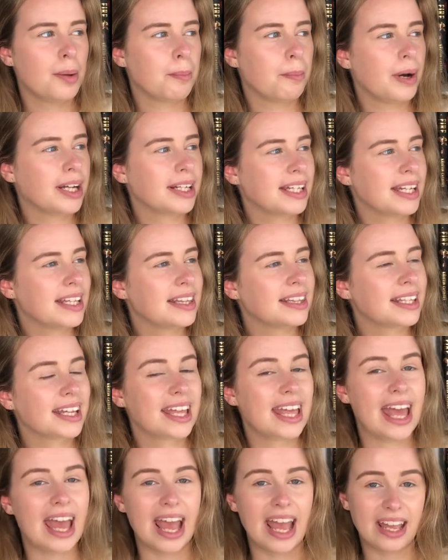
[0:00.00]
But in the
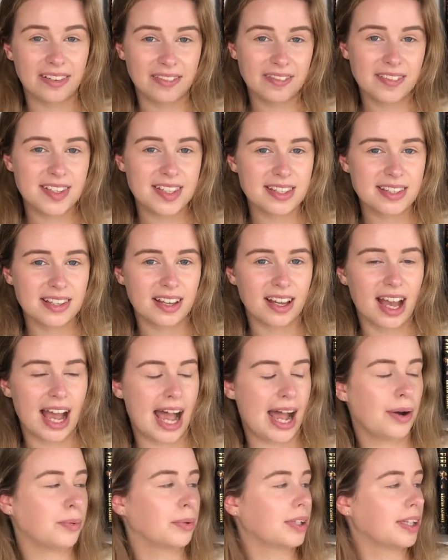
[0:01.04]
caves,
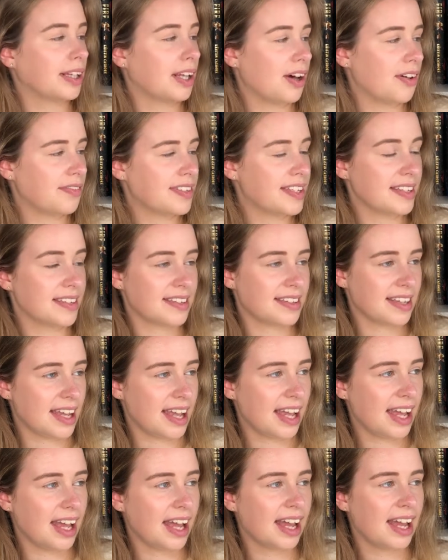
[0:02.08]
I would love to
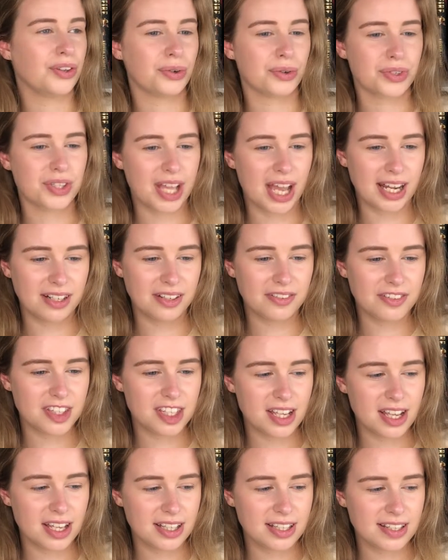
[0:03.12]
see those kind of
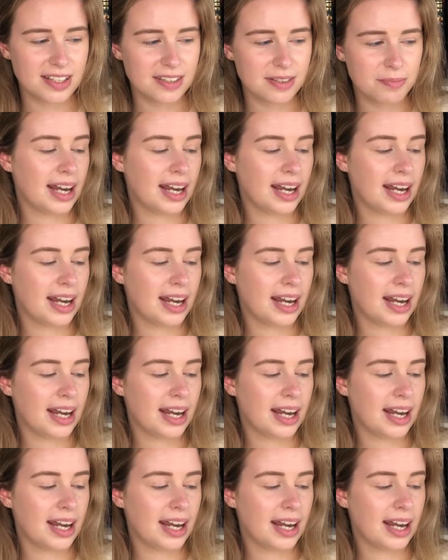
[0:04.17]
scenes,